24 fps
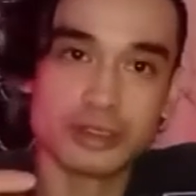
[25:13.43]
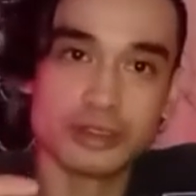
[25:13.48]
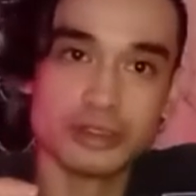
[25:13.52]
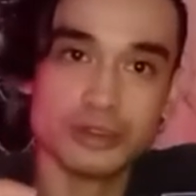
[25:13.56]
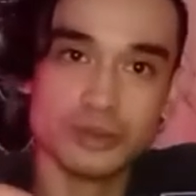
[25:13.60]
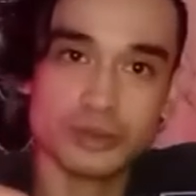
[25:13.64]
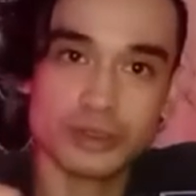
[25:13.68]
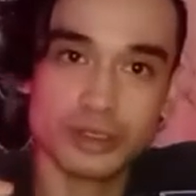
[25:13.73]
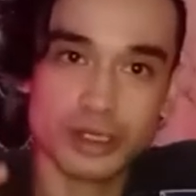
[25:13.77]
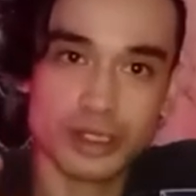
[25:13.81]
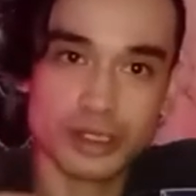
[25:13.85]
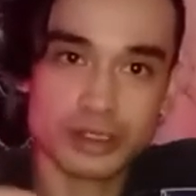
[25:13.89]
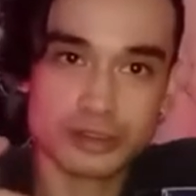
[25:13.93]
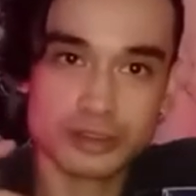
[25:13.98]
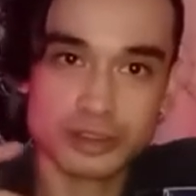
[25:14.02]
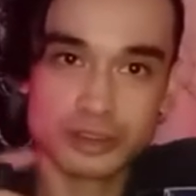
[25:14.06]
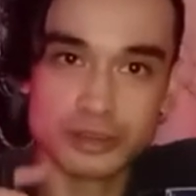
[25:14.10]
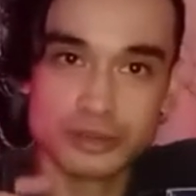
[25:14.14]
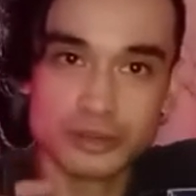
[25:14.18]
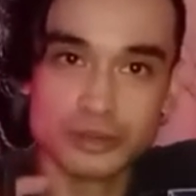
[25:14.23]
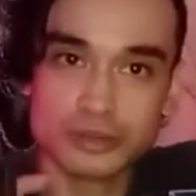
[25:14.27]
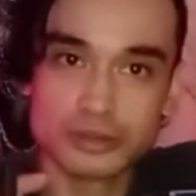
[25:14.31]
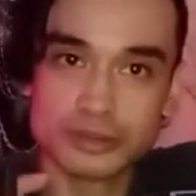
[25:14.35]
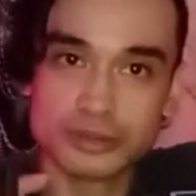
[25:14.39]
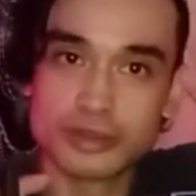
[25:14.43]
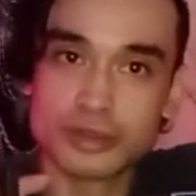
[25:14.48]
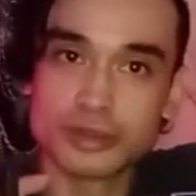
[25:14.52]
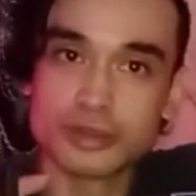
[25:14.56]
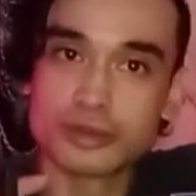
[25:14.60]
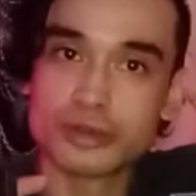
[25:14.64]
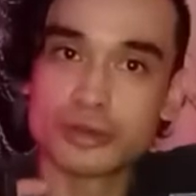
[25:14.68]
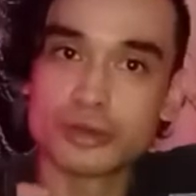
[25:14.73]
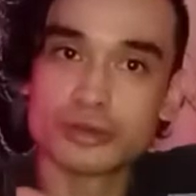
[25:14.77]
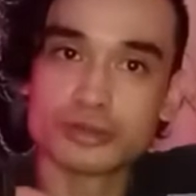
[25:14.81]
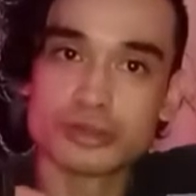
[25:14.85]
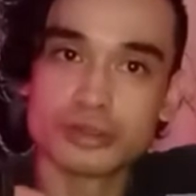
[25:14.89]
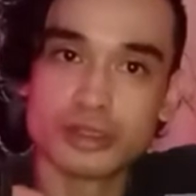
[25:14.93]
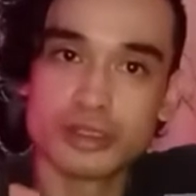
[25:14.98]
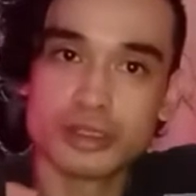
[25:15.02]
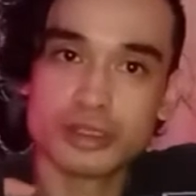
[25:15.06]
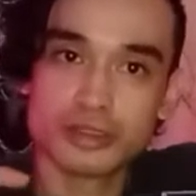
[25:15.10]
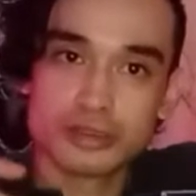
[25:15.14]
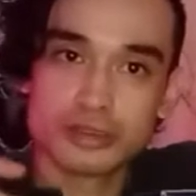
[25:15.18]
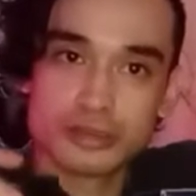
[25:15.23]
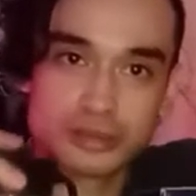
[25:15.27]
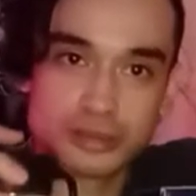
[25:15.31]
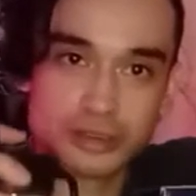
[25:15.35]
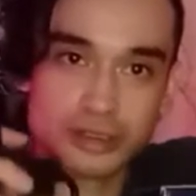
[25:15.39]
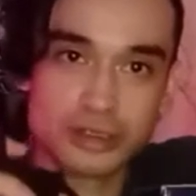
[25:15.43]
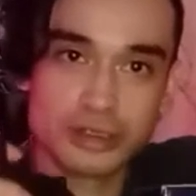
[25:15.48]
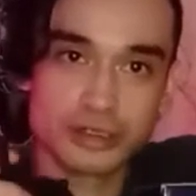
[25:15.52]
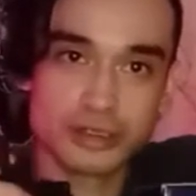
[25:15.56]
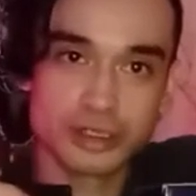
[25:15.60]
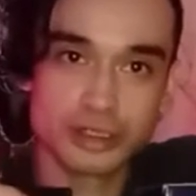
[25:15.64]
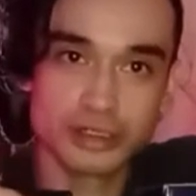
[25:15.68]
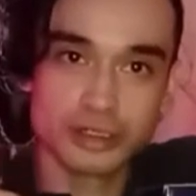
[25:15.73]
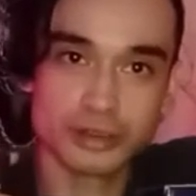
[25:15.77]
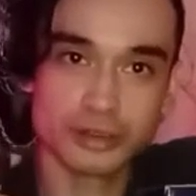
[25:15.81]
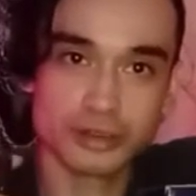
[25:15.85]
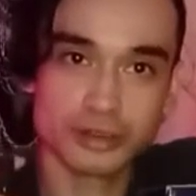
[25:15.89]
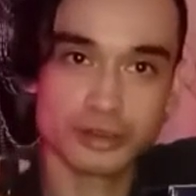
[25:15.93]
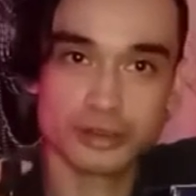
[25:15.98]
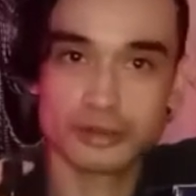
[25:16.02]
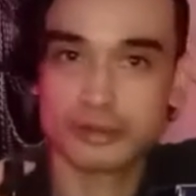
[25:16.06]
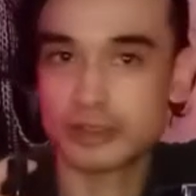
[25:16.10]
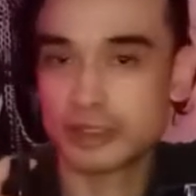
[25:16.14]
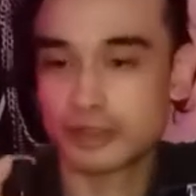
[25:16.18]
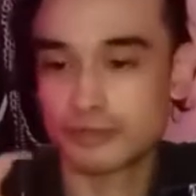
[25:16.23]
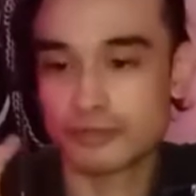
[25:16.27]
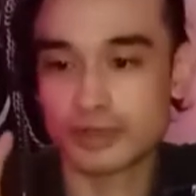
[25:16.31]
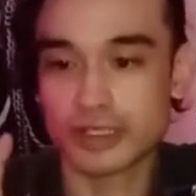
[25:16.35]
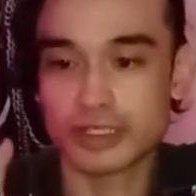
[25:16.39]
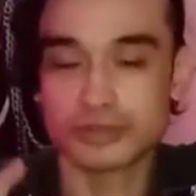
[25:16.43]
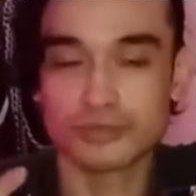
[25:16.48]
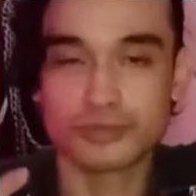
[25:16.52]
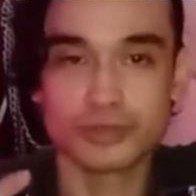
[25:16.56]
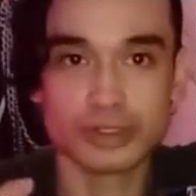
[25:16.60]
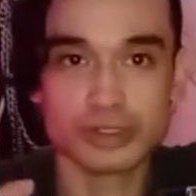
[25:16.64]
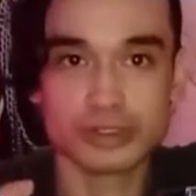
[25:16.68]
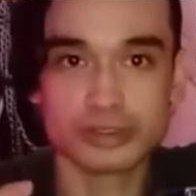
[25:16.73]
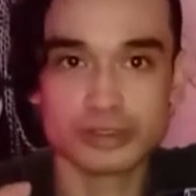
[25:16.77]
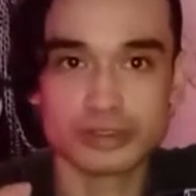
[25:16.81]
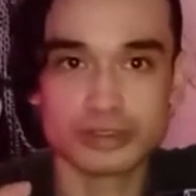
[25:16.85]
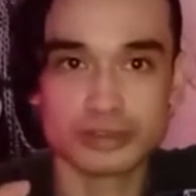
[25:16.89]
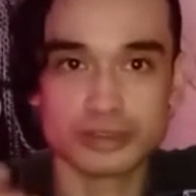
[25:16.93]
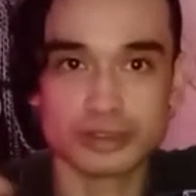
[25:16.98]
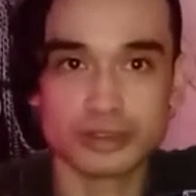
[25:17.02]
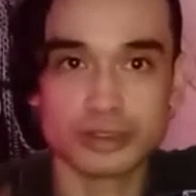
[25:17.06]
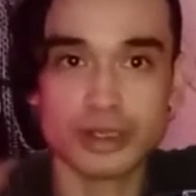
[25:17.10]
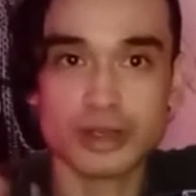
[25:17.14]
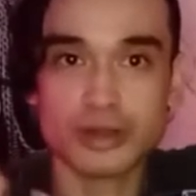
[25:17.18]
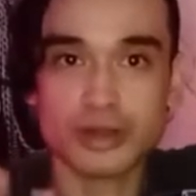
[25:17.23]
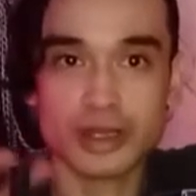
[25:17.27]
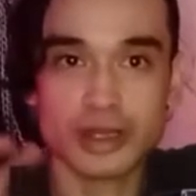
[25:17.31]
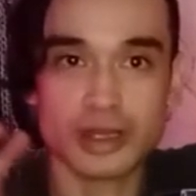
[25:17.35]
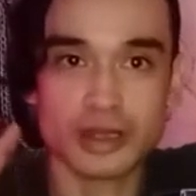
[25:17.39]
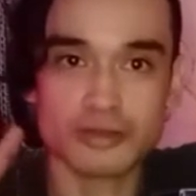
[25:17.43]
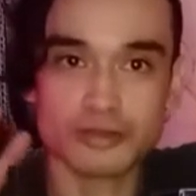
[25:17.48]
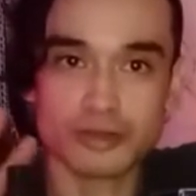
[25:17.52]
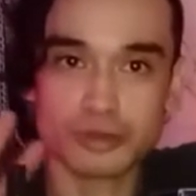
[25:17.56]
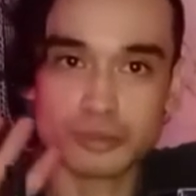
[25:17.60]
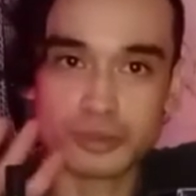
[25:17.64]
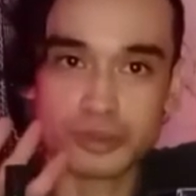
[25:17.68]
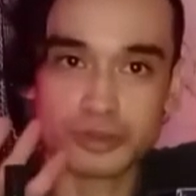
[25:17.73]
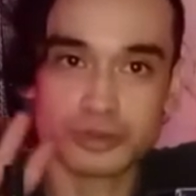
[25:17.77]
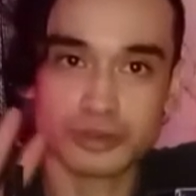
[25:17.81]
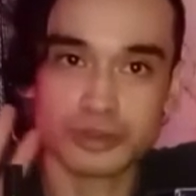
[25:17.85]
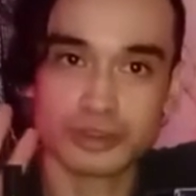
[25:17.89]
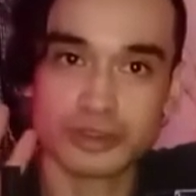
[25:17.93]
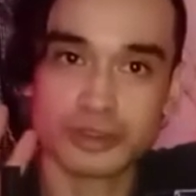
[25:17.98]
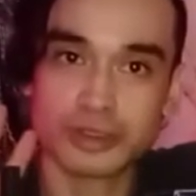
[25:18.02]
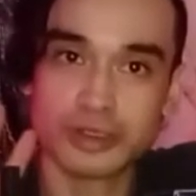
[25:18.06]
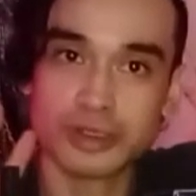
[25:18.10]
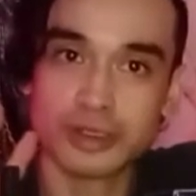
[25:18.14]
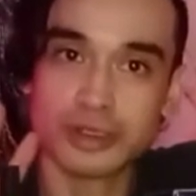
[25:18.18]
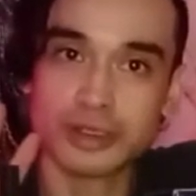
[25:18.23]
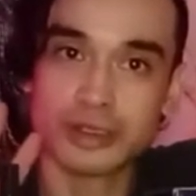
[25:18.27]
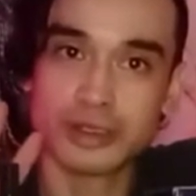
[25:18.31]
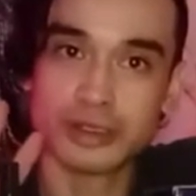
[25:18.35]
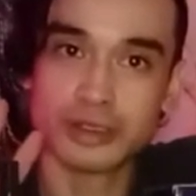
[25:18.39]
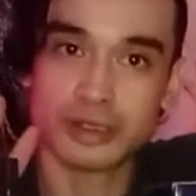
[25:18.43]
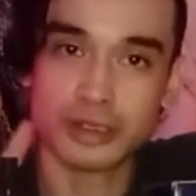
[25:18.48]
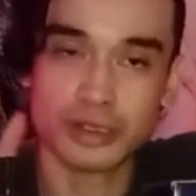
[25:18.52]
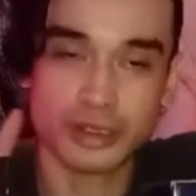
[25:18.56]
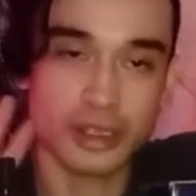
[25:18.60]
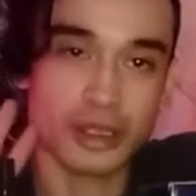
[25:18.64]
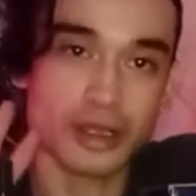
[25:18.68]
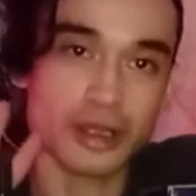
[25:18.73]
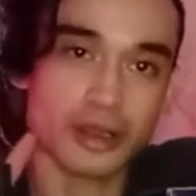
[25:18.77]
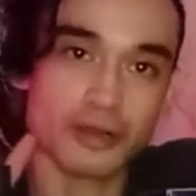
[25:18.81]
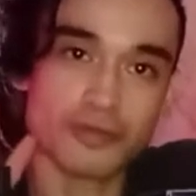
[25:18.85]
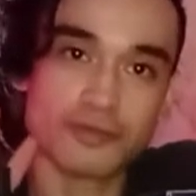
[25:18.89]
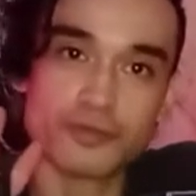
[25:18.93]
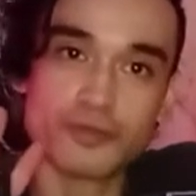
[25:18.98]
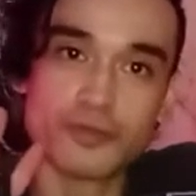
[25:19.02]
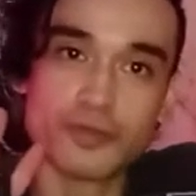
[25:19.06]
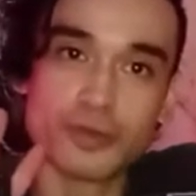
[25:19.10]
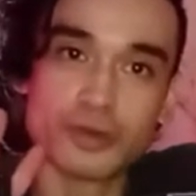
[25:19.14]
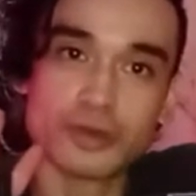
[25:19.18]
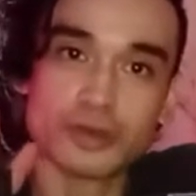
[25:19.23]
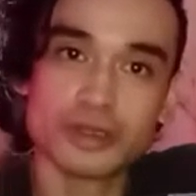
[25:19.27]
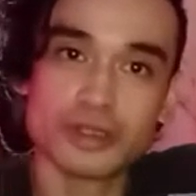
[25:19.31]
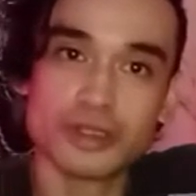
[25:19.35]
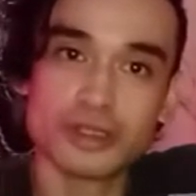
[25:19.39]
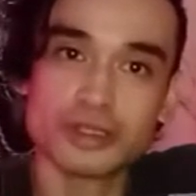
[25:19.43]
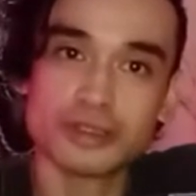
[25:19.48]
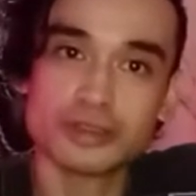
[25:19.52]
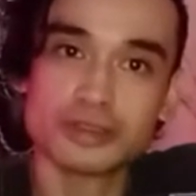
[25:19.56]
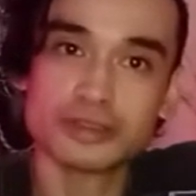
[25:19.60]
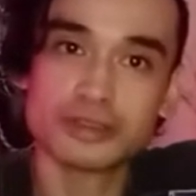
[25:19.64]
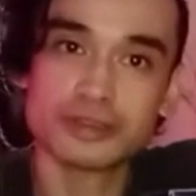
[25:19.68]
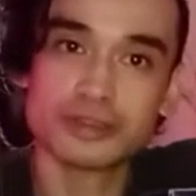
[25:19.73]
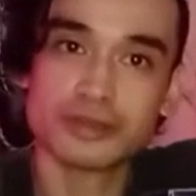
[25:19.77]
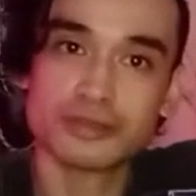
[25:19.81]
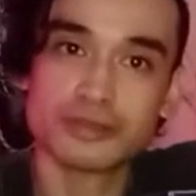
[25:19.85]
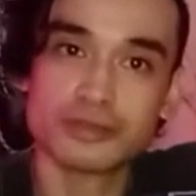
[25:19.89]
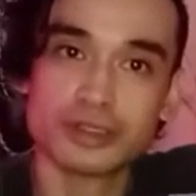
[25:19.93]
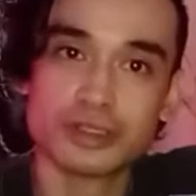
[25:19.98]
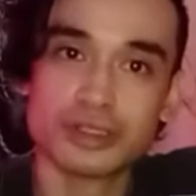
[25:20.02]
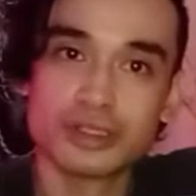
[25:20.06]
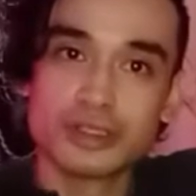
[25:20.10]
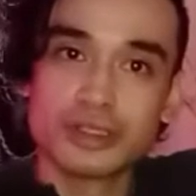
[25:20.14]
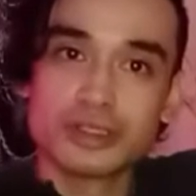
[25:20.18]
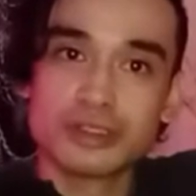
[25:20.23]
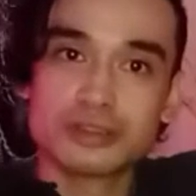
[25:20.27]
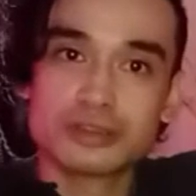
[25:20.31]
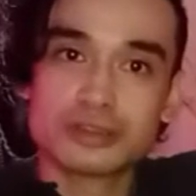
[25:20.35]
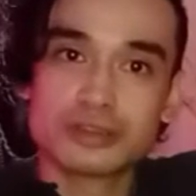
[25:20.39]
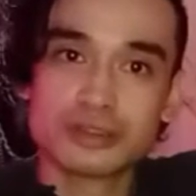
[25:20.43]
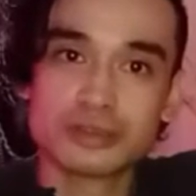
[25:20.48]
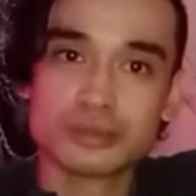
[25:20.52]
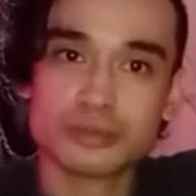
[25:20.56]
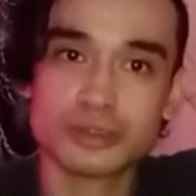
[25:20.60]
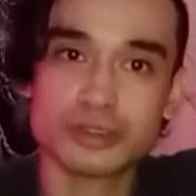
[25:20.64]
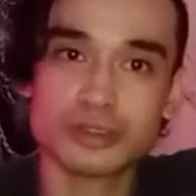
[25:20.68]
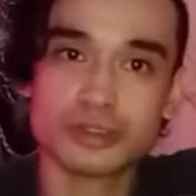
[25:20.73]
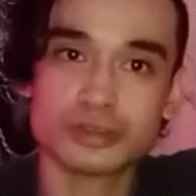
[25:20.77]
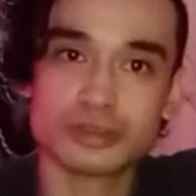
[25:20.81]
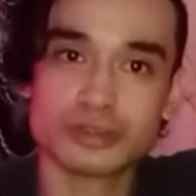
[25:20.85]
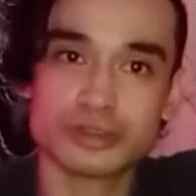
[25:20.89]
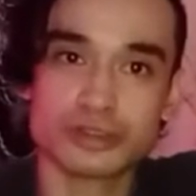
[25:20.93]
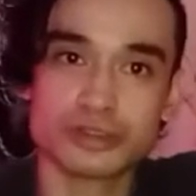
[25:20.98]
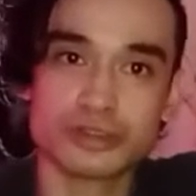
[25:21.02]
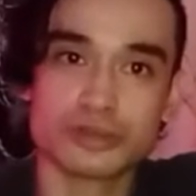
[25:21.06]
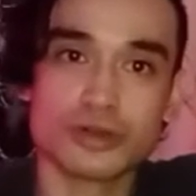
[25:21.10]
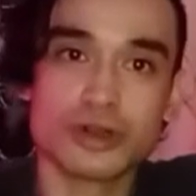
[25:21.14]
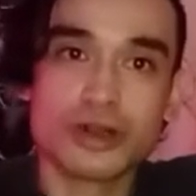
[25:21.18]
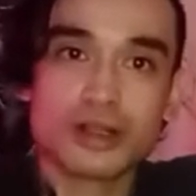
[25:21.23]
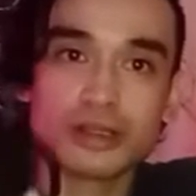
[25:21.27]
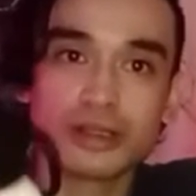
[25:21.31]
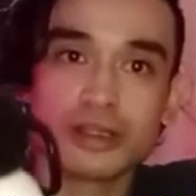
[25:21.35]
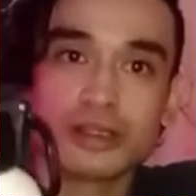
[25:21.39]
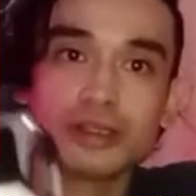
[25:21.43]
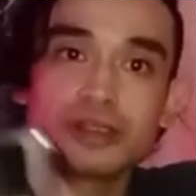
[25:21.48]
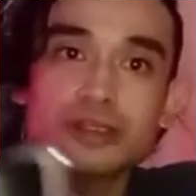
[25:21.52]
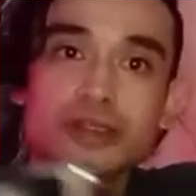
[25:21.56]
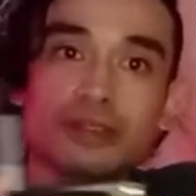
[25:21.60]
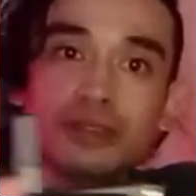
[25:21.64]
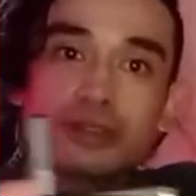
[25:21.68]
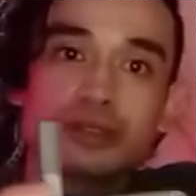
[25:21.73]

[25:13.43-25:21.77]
you can actually use those lids on here and vice versa. So now I have almost, I have four lids, different lids. This one is a straw lid,